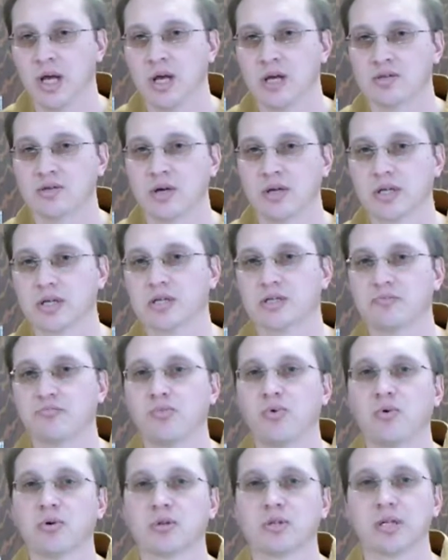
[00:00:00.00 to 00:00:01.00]
So I think it's
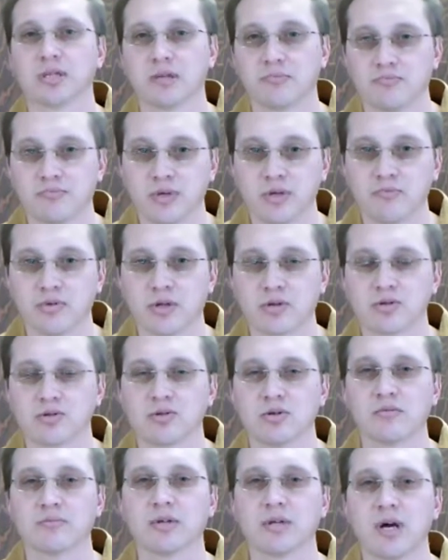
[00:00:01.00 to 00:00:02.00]
important that the people that are
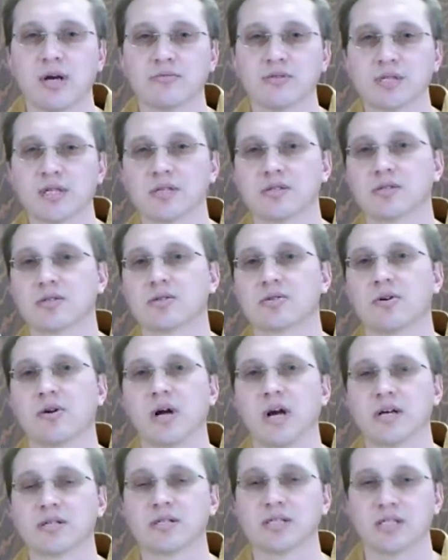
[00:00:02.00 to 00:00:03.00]
serving life sentences are
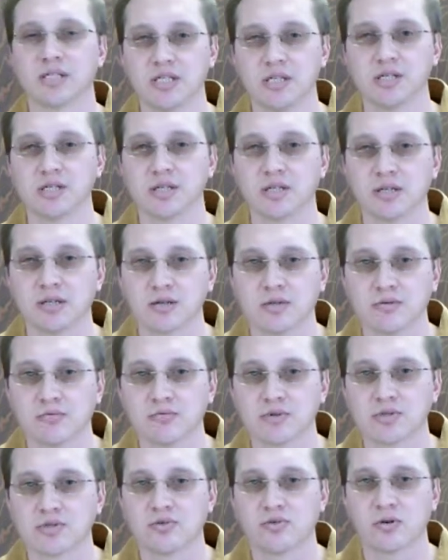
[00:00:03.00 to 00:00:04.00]
actually teaching
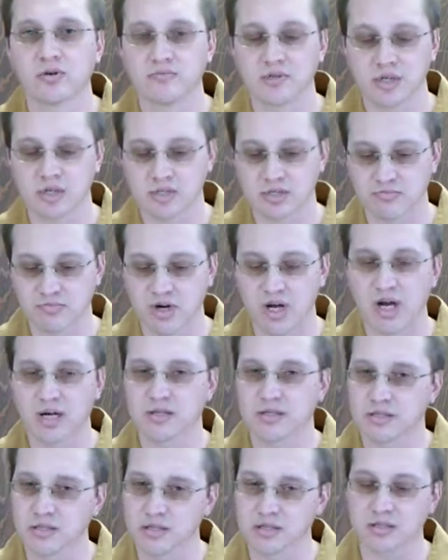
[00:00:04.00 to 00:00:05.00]
restorative justice
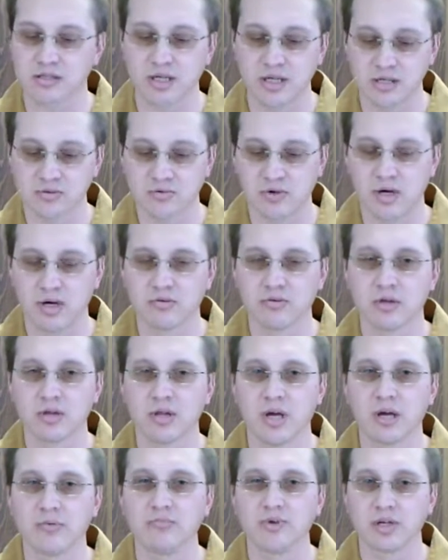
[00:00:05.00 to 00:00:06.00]
practices, and that's why I really
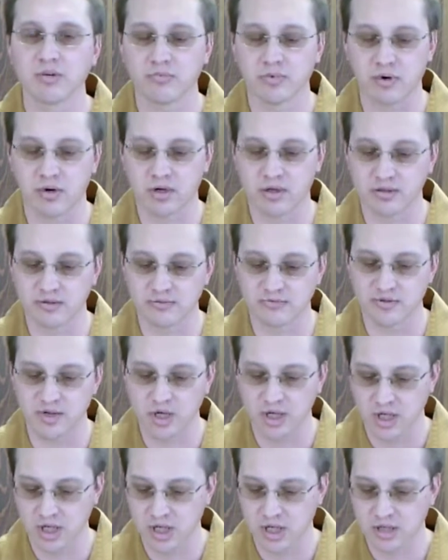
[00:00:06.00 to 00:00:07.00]
like being a part of
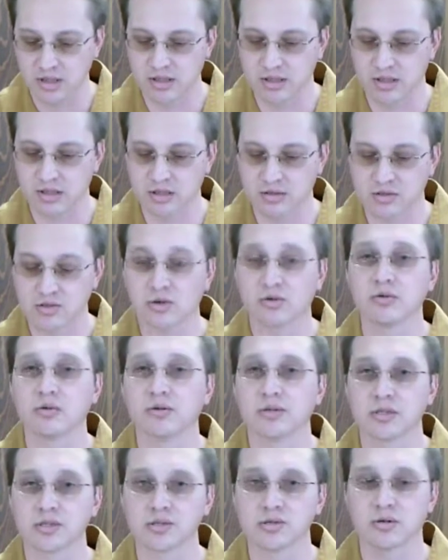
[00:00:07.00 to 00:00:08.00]
the Circle of
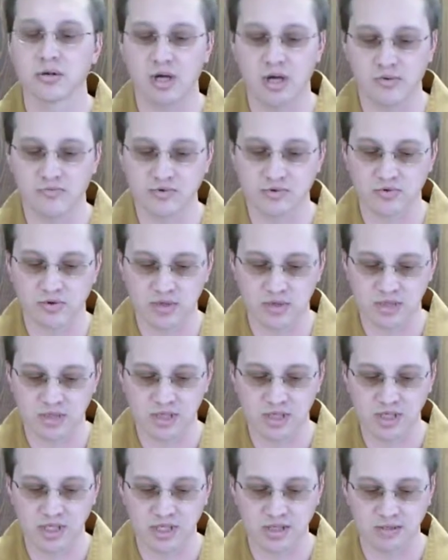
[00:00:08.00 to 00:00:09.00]
Concerned Lifers
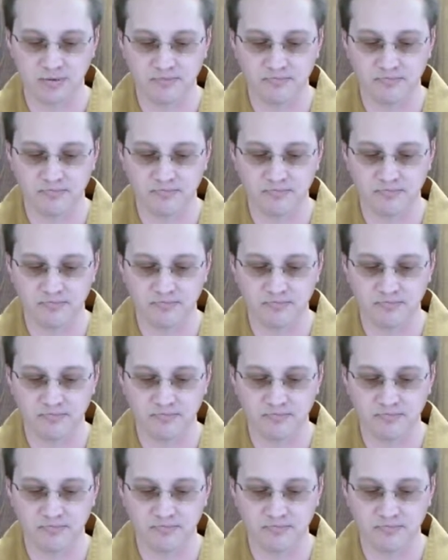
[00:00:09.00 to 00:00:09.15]
organization.